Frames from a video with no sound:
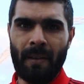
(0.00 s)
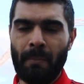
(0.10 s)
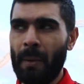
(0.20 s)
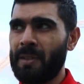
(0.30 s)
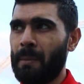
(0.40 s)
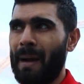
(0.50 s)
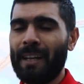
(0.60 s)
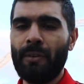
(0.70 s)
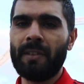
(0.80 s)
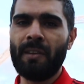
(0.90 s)
but it was the
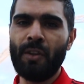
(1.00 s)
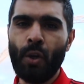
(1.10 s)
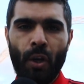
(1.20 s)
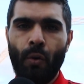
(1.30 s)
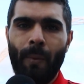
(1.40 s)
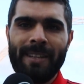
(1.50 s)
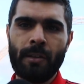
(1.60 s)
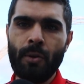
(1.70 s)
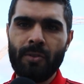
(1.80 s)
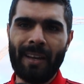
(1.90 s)
manner of the. You can always
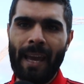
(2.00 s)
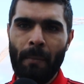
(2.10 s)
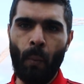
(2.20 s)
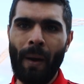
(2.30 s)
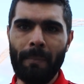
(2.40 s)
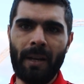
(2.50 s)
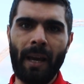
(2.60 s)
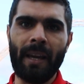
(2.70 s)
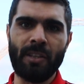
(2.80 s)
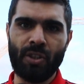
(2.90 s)
lose a game at Wembley
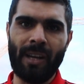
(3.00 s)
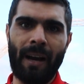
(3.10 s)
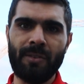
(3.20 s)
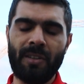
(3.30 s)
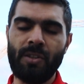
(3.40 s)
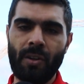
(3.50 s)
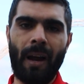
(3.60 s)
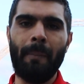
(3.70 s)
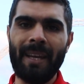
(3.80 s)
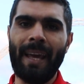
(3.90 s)
against Chelsea. Do you know
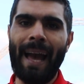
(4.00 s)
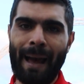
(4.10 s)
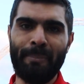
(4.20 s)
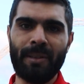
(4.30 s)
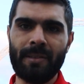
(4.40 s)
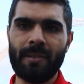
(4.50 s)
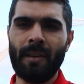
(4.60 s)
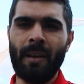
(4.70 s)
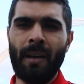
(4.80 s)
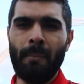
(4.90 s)
what I mean? It happens.
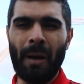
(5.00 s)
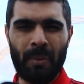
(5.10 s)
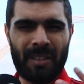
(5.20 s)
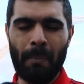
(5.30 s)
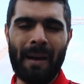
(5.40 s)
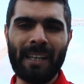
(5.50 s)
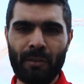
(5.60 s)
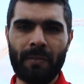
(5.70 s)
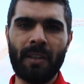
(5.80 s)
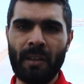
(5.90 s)
But it was the
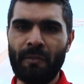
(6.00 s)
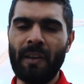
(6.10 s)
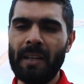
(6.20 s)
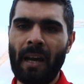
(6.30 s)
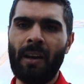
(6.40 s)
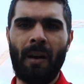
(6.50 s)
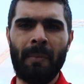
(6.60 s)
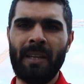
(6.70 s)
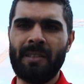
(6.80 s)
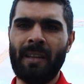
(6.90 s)
manner of the defeat that got
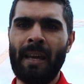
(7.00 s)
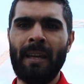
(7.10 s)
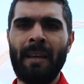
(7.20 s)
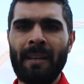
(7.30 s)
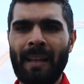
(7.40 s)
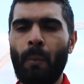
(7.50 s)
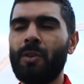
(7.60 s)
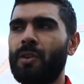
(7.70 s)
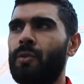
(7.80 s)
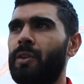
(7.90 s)
me today. That
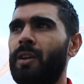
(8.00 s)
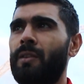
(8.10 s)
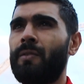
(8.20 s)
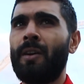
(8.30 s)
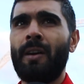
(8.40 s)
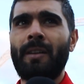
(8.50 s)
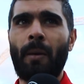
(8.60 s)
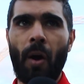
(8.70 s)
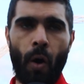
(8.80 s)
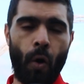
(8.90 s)
wasn't good enough.
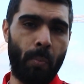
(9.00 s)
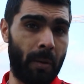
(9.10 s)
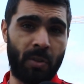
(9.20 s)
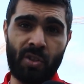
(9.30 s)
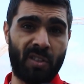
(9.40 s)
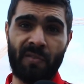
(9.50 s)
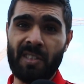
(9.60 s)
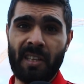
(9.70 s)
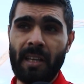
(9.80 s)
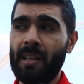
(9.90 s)
Now, I hope it was just
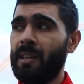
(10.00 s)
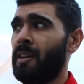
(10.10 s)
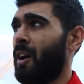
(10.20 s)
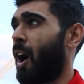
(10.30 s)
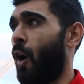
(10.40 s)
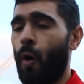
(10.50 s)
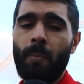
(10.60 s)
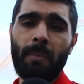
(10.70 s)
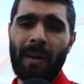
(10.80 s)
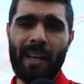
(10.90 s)
fatigue. I hope
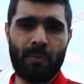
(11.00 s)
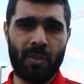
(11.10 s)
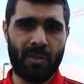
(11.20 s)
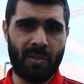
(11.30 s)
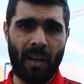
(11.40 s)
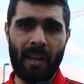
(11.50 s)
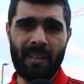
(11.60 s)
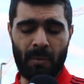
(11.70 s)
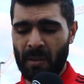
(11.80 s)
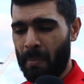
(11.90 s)
the players were just
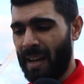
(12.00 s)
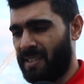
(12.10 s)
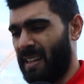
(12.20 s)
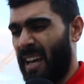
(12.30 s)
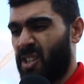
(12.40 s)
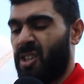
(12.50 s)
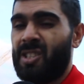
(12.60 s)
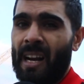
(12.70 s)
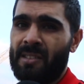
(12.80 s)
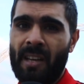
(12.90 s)
tired. It was a bad selection.
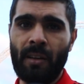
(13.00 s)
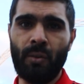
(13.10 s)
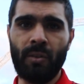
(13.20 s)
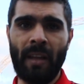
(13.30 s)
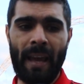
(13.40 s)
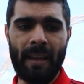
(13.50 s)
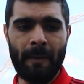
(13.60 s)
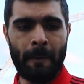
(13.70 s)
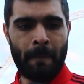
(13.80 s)
Chelsea had a good day.